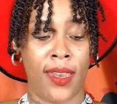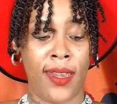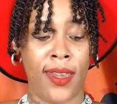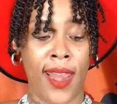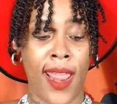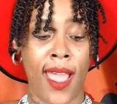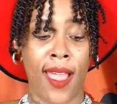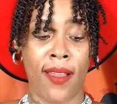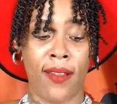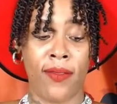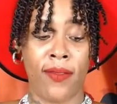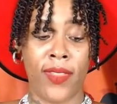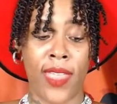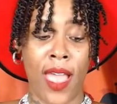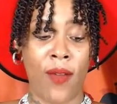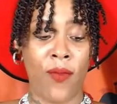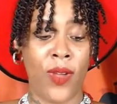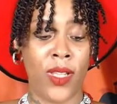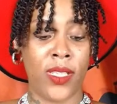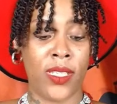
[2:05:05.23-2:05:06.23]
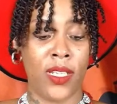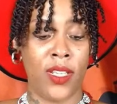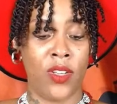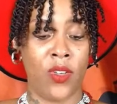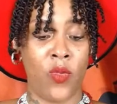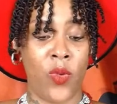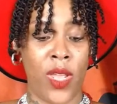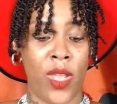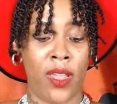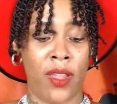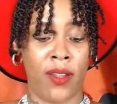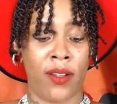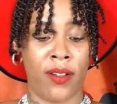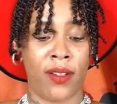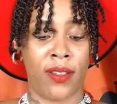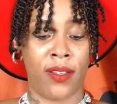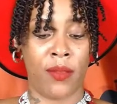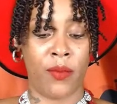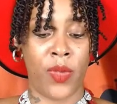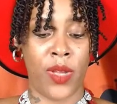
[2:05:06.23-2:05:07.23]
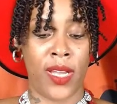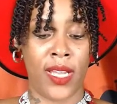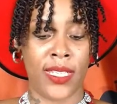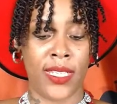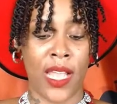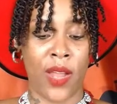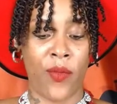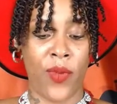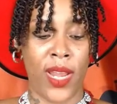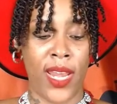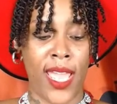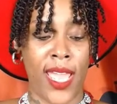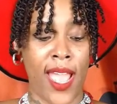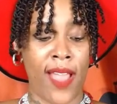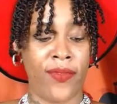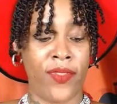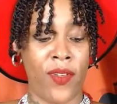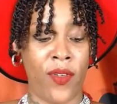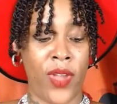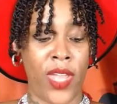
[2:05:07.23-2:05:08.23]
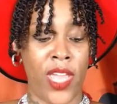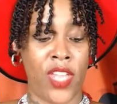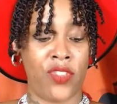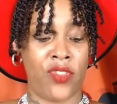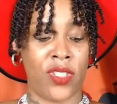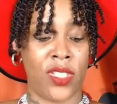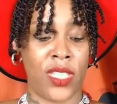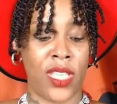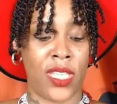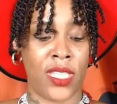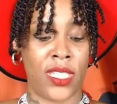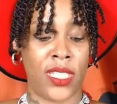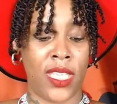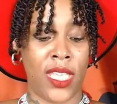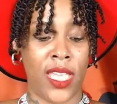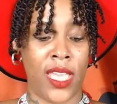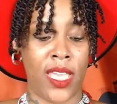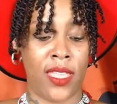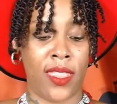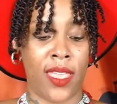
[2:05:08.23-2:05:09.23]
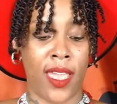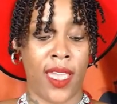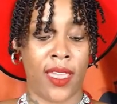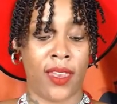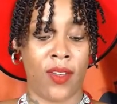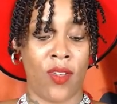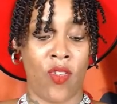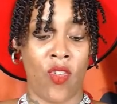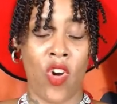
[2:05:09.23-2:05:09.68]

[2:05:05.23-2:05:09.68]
Now, that was a little weird because I really have no interest in seeing that